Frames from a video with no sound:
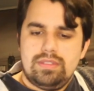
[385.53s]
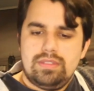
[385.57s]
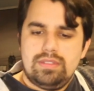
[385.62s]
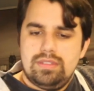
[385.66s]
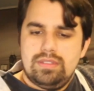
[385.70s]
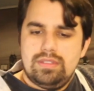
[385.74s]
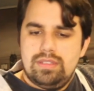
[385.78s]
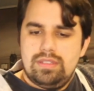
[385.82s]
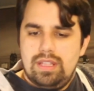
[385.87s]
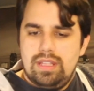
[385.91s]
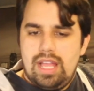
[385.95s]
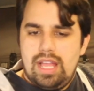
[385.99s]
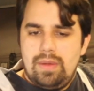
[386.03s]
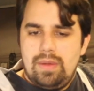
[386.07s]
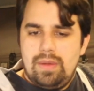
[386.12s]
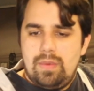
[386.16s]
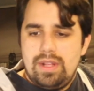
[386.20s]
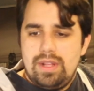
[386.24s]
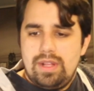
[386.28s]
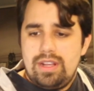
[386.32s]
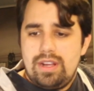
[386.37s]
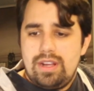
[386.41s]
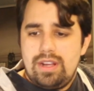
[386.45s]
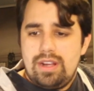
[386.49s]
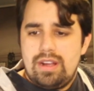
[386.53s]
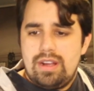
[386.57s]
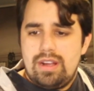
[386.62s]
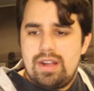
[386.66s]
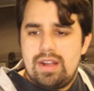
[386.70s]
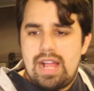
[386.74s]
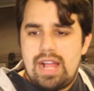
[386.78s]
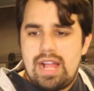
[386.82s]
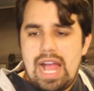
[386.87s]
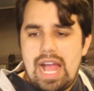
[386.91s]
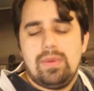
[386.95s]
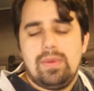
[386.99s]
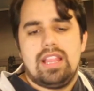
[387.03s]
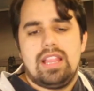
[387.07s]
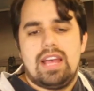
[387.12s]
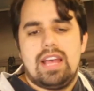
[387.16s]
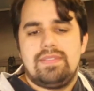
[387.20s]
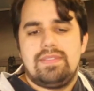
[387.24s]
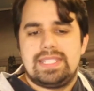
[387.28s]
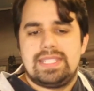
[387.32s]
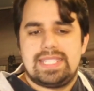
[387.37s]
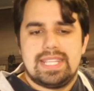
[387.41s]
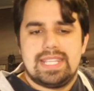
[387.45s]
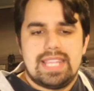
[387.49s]
I wonder, I would love to
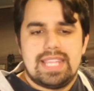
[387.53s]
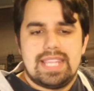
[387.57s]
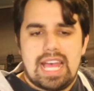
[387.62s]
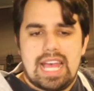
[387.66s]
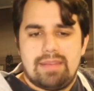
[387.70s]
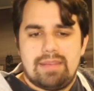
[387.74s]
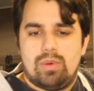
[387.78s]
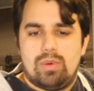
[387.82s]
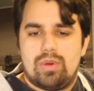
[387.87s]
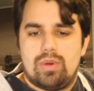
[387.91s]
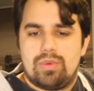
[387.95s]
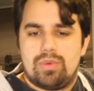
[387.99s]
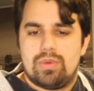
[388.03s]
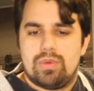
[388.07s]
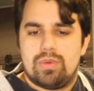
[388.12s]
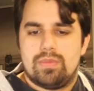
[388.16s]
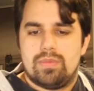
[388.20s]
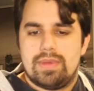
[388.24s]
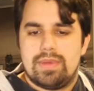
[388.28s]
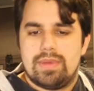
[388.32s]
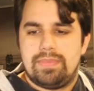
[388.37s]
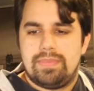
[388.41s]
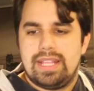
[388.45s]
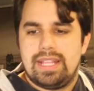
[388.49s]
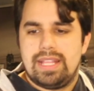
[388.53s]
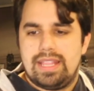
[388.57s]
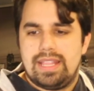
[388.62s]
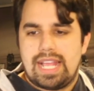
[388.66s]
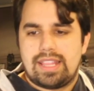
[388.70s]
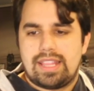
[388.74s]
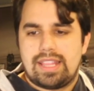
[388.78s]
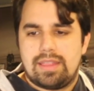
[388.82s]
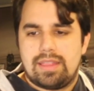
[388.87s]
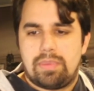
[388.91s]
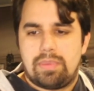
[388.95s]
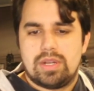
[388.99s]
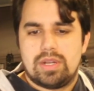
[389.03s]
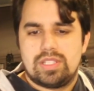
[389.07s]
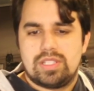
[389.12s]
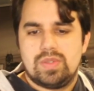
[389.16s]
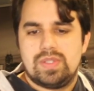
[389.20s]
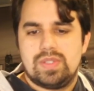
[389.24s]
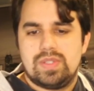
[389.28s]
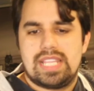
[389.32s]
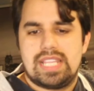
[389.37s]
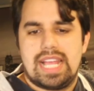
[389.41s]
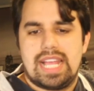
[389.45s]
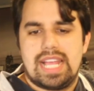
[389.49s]
sit in that boardroom and be like the person who's
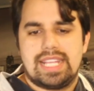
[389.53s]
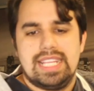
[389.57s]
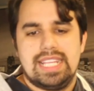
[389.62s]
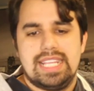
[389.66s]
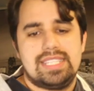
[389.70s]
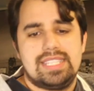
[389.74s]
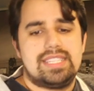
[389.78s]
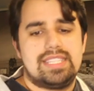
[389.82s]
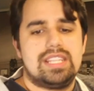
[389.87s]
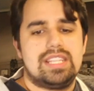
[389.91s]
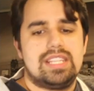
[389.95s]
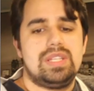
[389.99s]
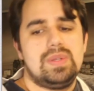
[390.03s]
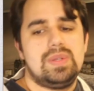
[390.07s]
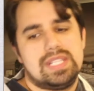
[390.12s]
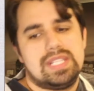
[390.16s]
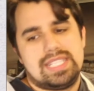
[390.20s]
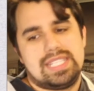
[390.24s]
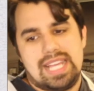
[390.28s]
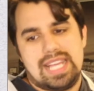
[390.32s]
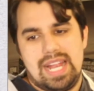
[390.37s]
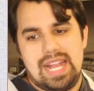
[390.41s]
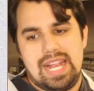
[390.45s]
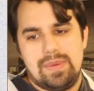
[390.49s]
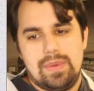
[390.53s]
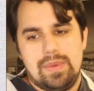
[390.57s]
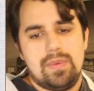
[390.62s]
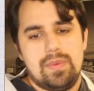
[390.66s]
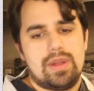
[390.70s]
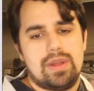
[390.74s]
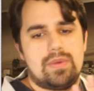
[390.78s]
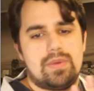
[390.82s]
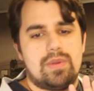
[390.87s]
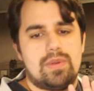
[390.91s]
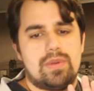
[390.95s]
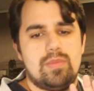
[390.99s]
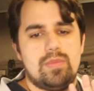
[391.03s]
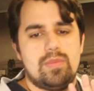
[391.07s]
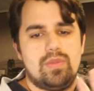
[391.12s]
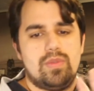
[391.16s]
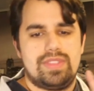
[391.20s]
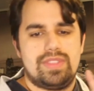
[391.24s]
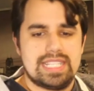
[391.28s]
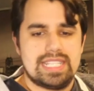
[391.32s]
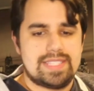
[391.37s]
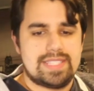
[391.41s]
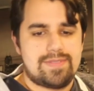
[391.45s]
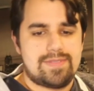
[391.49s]
like, this is the new design. We want to remove
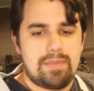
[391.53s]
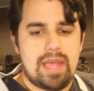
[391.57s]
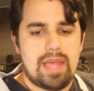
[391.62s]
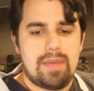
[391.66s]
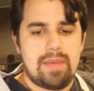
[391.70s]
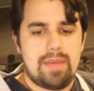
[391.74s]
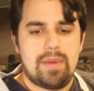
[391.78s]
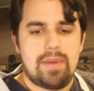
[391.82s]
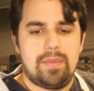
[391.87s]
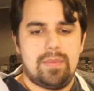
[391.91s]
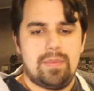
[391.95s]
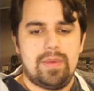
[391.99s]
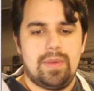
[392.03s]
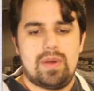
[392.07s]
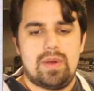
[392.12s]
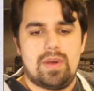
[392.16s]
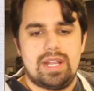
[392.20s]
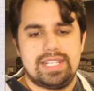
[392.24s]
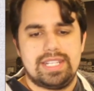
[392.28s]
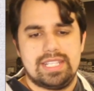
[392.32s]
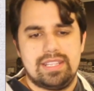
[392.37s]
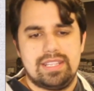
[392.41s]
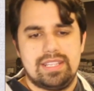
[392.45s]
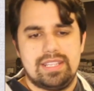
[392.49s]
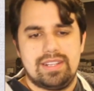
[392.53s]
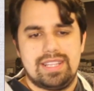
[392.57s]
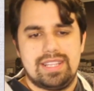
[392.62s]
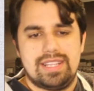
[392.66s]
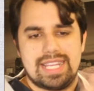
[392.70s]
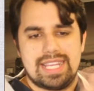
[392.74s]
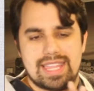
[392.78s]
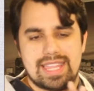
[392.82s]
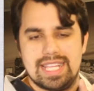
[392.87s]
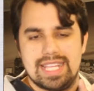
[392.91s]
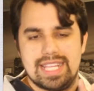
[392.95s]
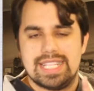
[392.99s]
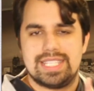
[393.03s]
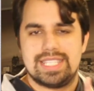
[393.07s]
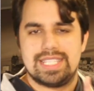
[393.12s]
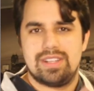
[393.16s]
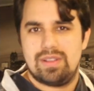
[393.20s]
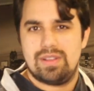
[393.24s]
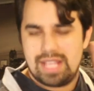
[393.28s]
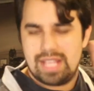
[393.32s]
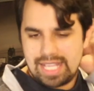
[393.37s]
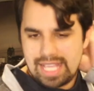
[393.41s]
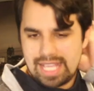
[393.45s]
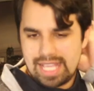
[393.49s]
this from him and we want it to look like this. You know,
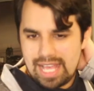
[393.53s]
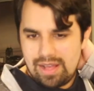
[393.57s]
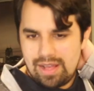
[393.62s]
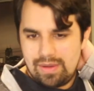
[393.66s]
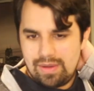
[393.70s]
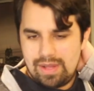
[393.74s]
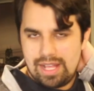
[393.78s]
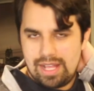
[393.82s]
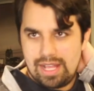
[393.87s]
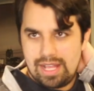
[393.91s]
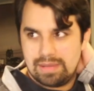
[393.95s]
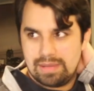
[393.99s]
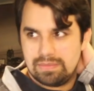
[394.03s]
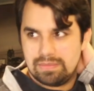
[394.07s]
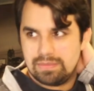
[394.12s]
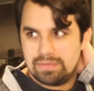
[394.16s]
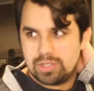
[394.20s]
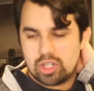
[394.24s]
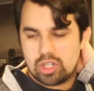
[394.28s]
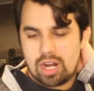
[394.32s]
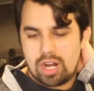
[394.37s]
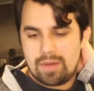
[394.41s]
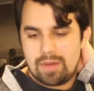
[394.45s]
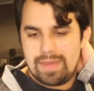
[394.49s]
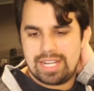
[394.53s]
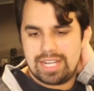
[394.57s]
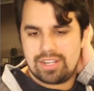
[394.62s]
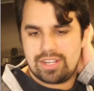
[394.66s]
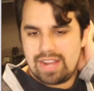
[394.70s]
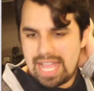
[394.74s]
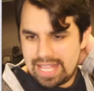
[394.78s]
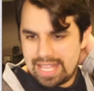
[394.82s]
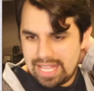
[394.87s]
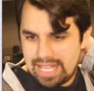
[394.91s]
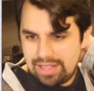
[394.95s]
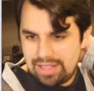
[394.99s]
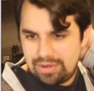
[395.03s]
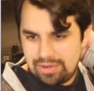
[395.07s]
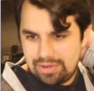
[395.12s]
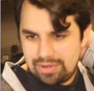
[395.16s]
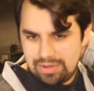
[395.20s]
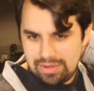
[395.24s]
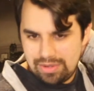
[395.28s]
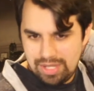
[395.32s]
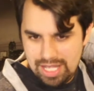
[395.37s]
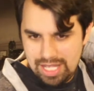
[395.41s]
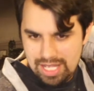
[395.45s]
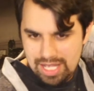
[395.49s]
like how Charmander had a little
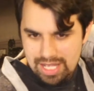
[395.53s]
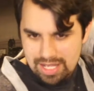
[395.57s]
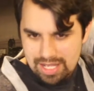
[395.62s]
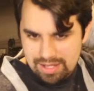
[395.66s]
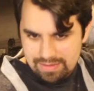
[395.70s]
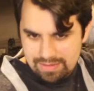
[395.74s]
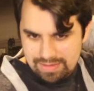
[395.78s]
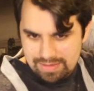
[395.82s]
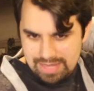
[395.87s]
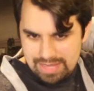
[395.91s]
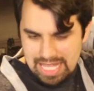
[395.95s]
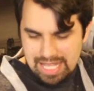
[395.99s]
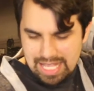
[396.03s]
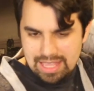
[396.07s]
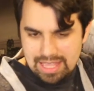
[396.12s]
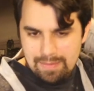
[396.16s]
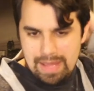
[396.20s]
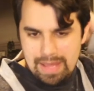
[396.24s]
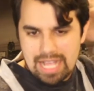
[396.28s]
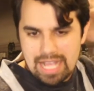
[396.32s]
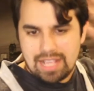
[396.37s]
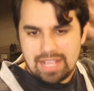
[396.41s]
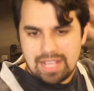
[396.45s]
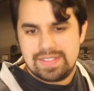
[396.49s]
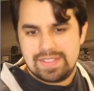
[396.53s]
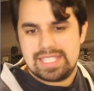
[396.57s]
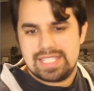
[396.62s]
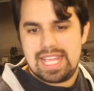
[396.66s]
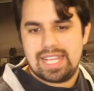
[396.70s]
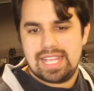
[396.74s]
thing in the back of his neck?